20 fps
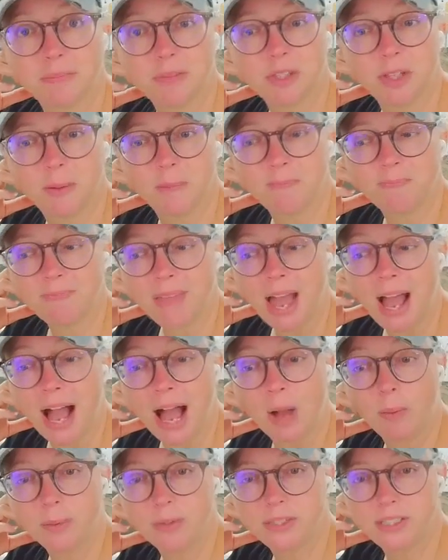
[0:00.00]
So
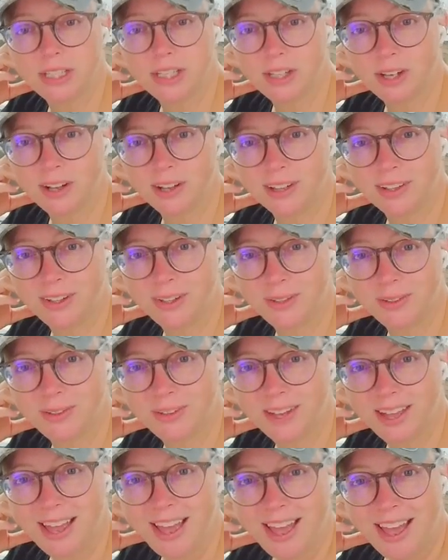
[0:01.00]
I will see y'all at noon.